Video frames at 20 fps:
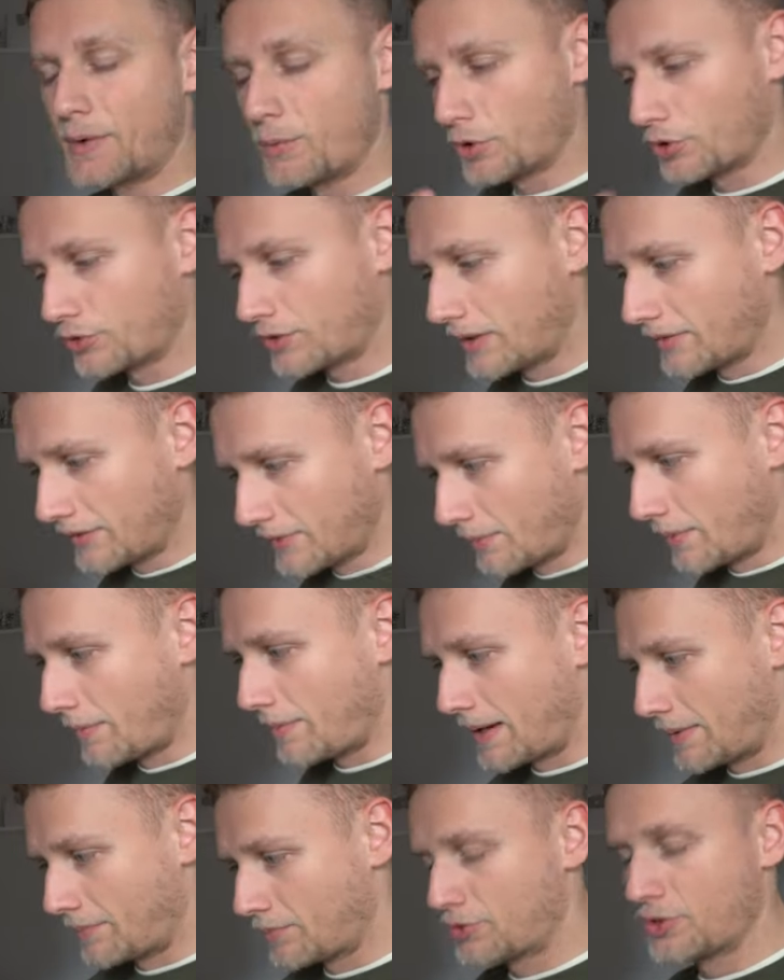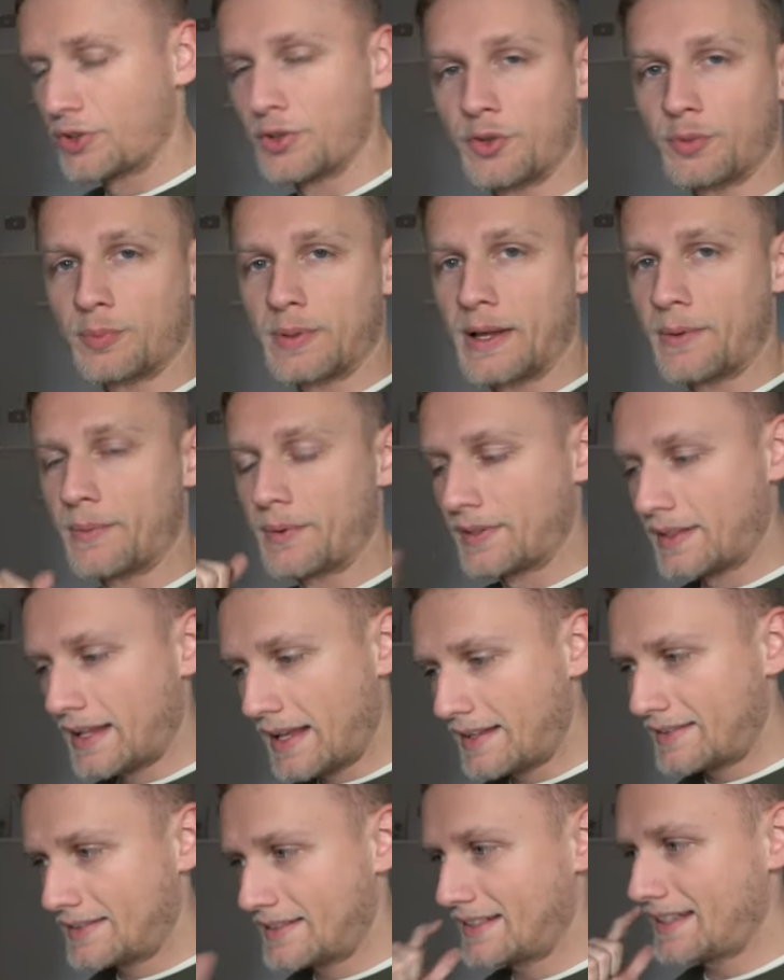he was round at my mum, so he's playing with
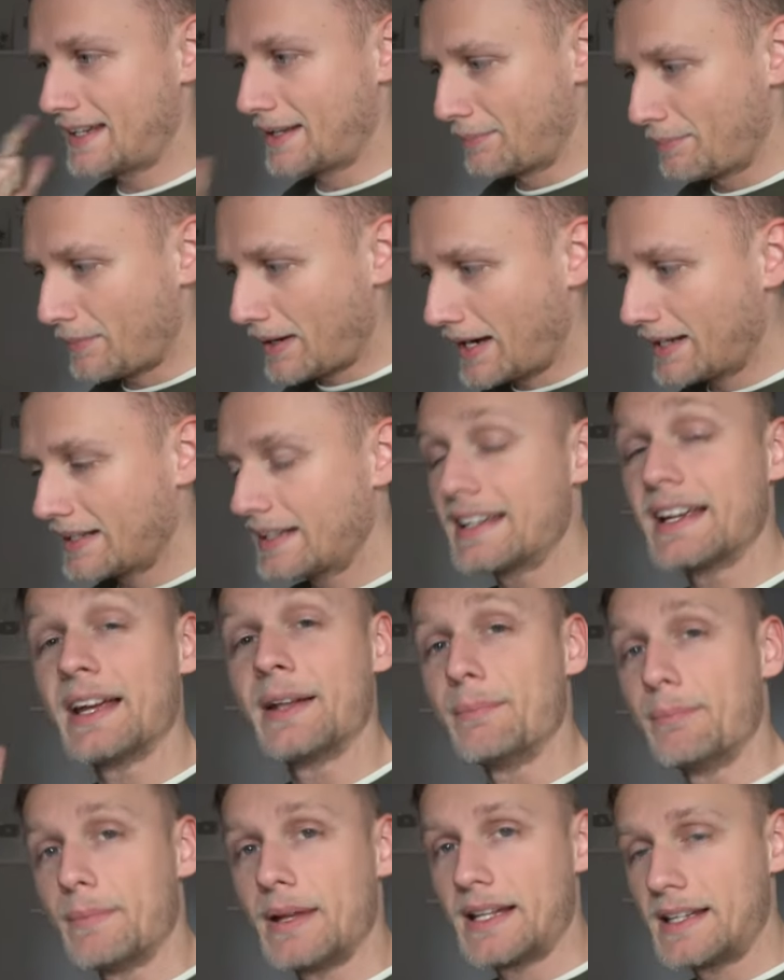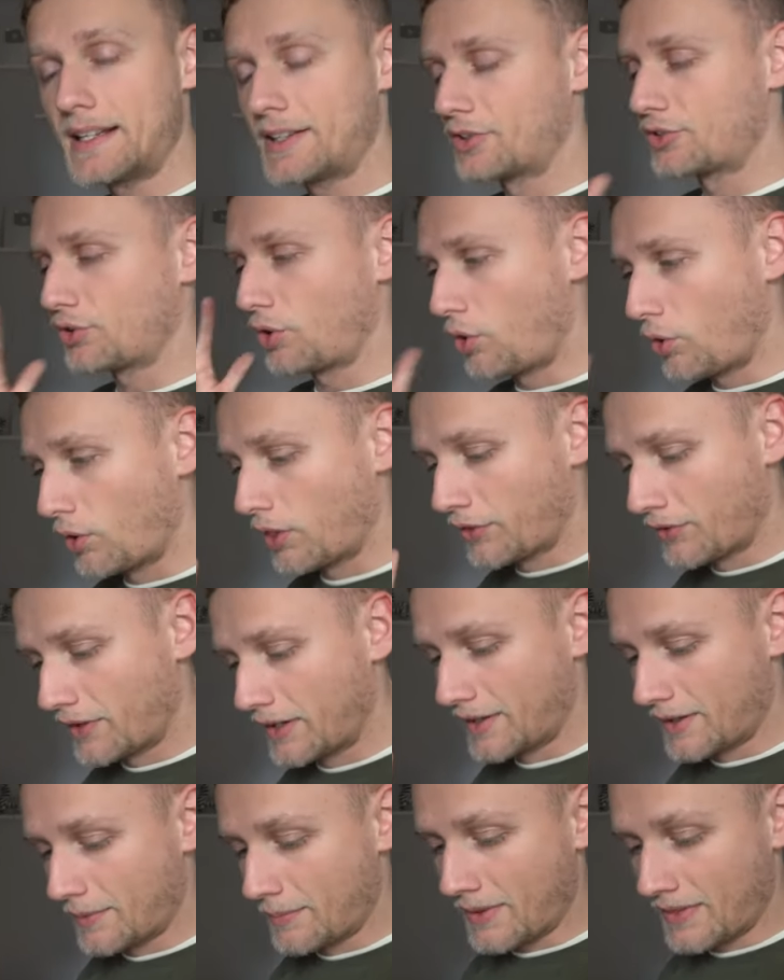Lacey and Miley and Minnie, because all three
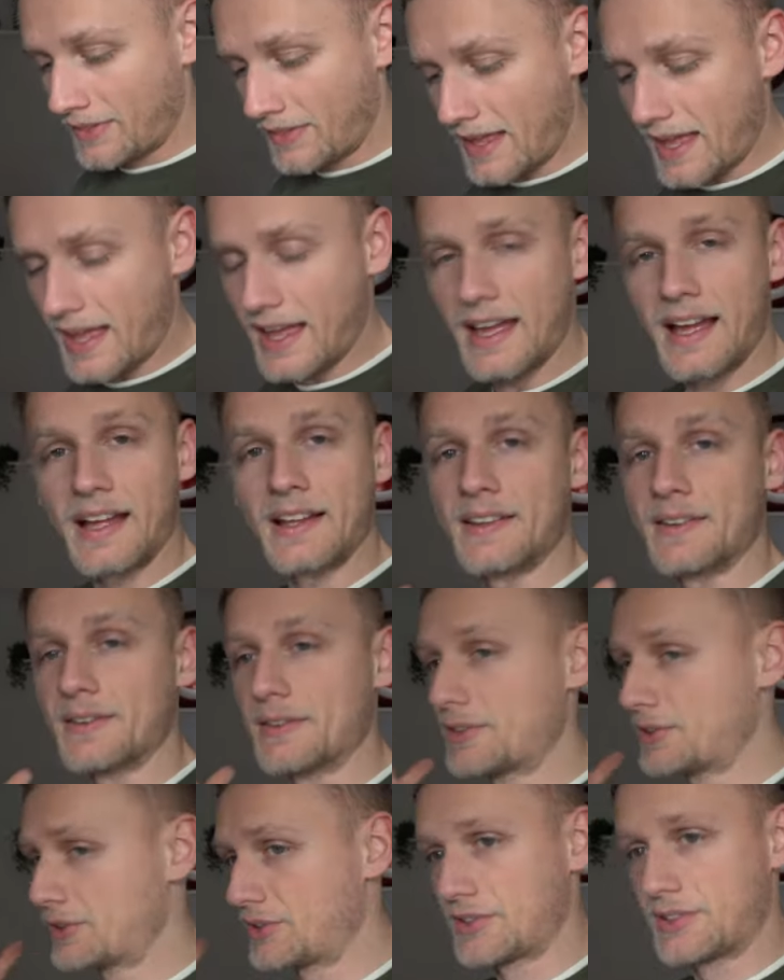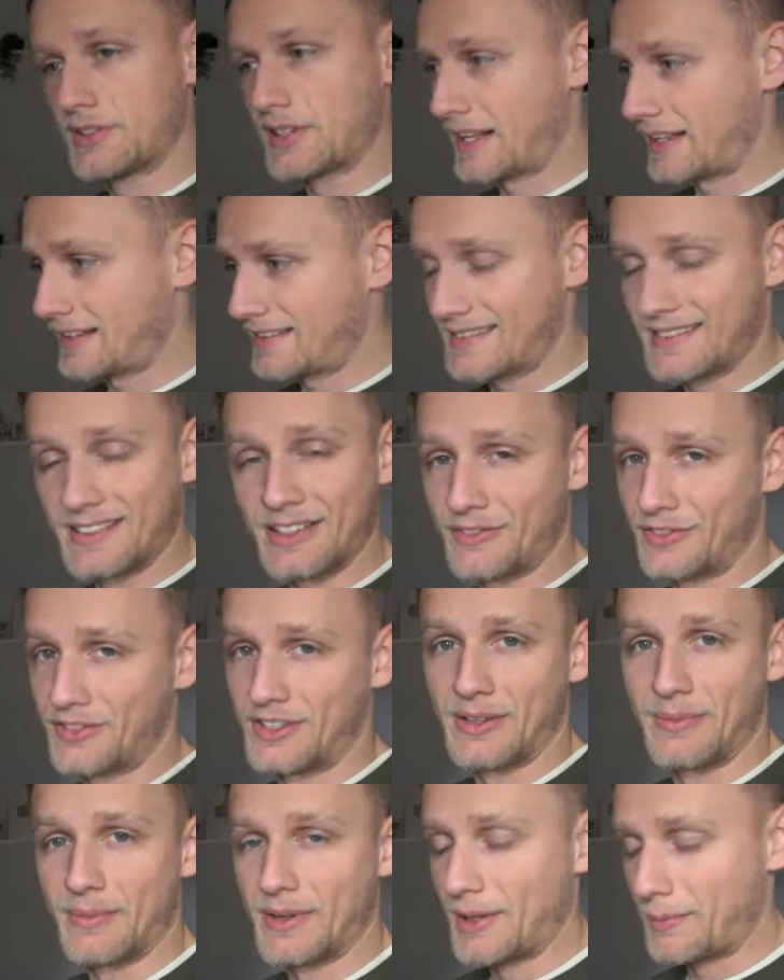of them are there, and like you've
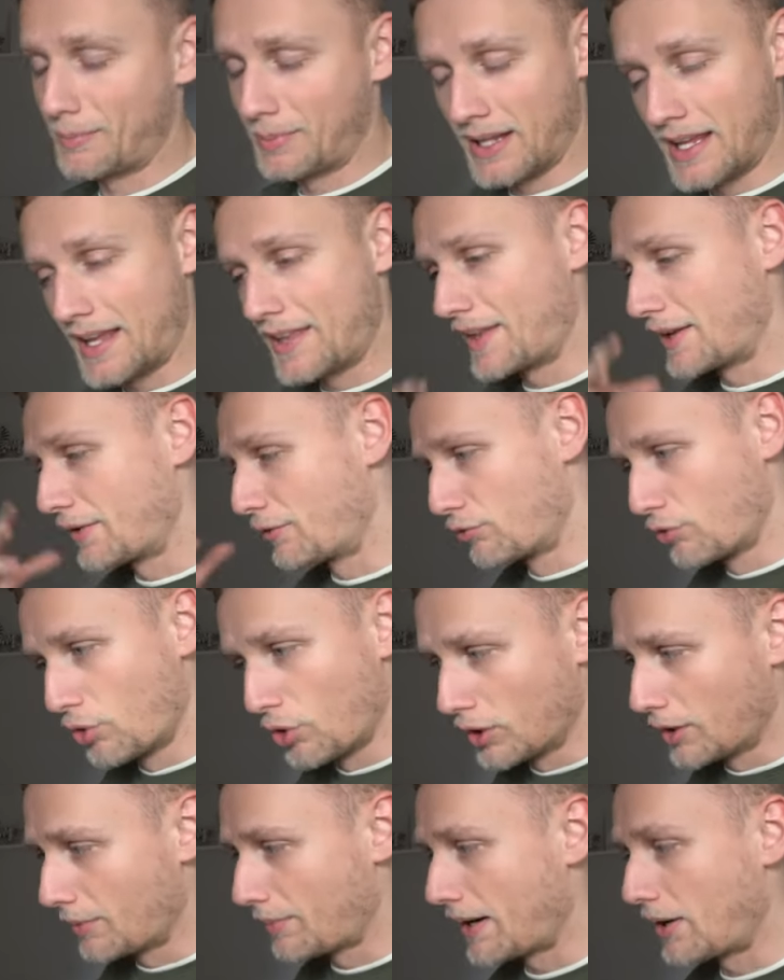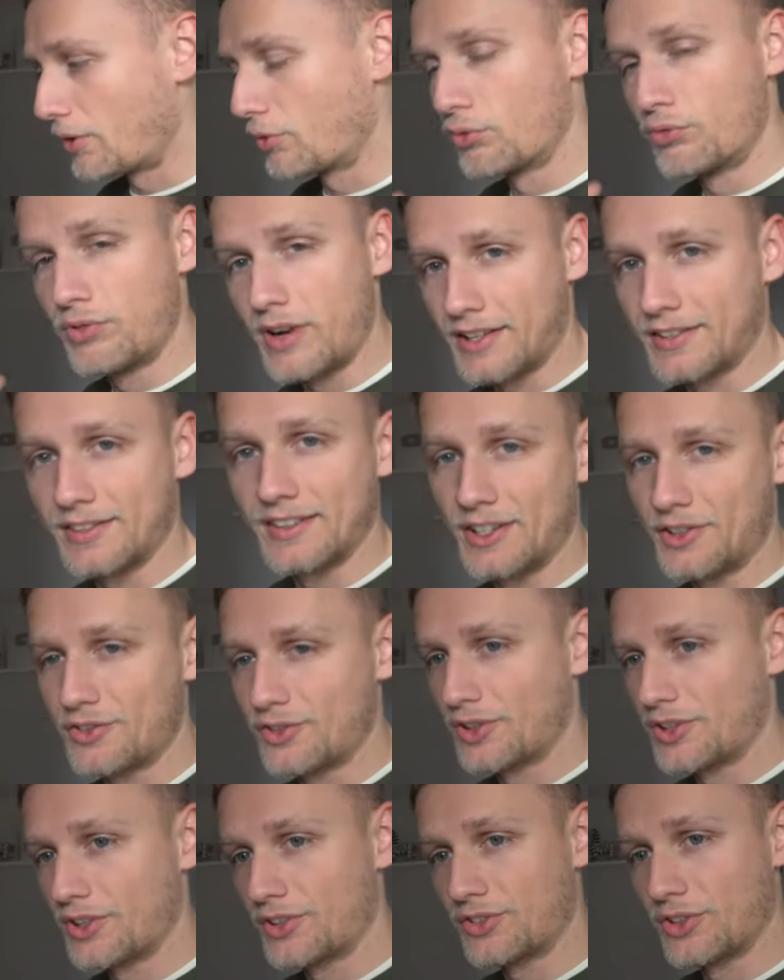seen when they play, they roll about, wrestle each
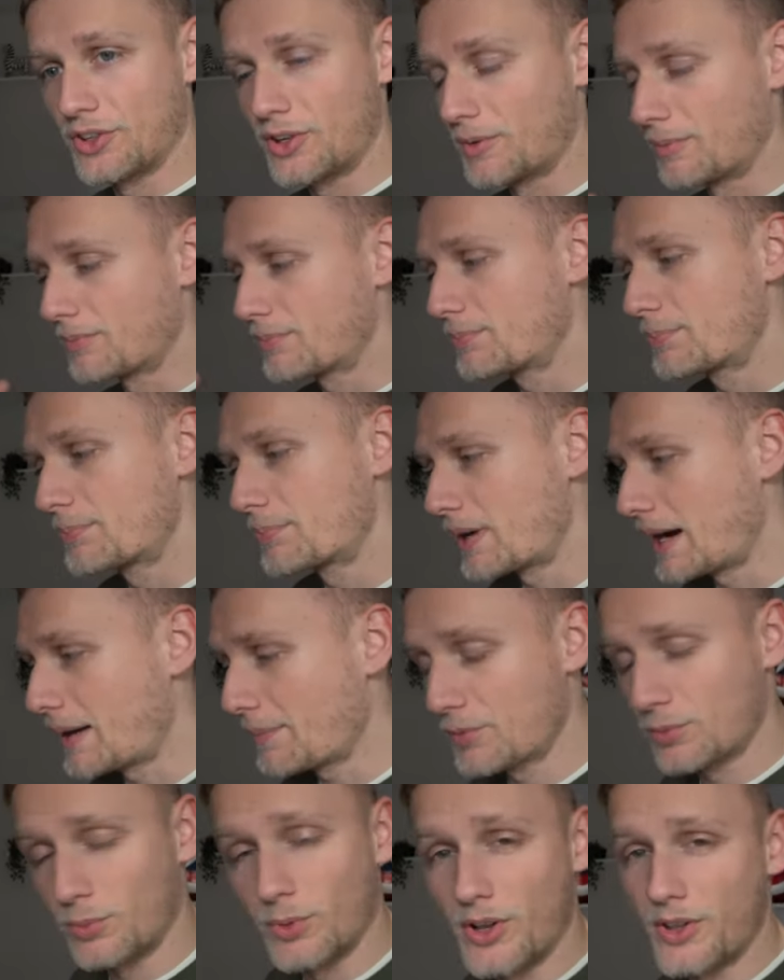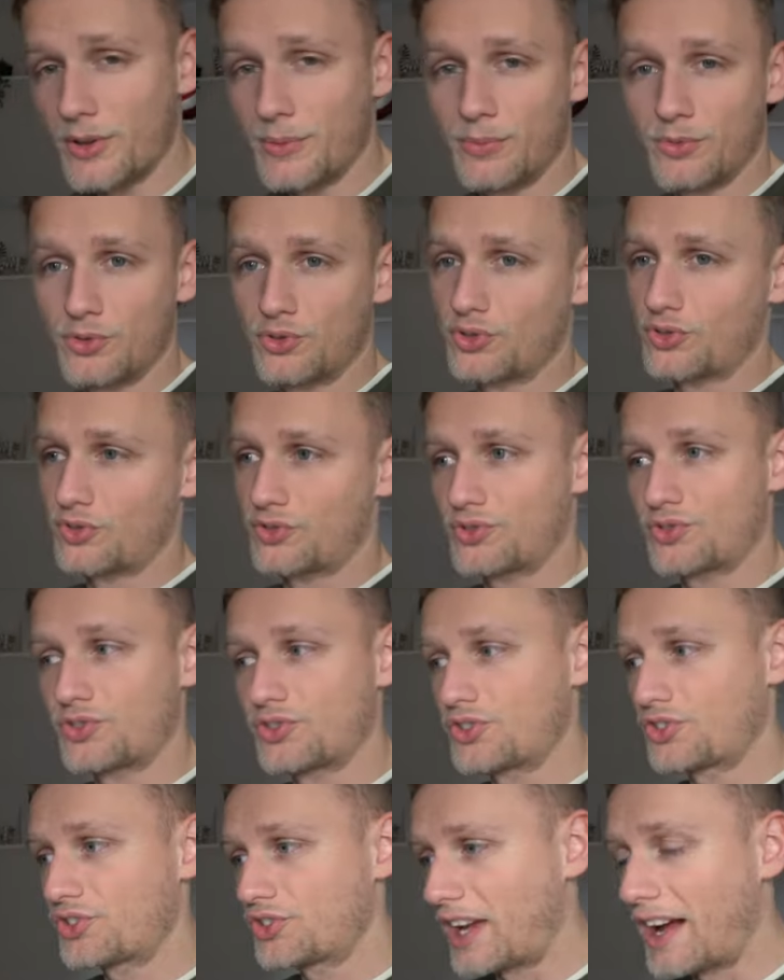other. So perhaps one of them's just
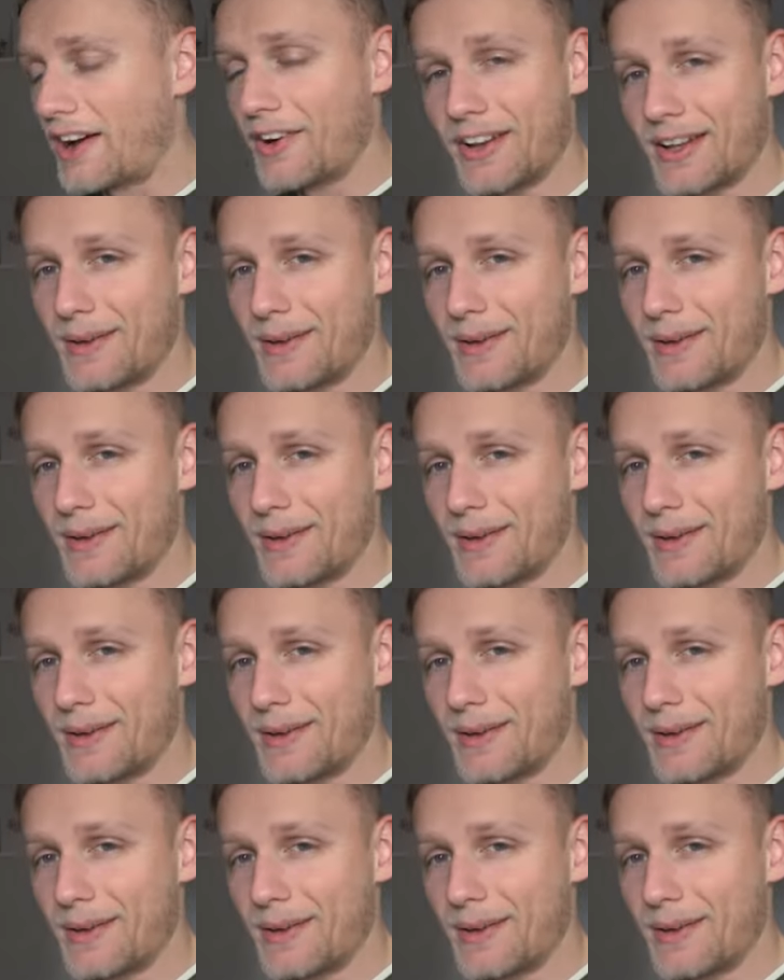sat on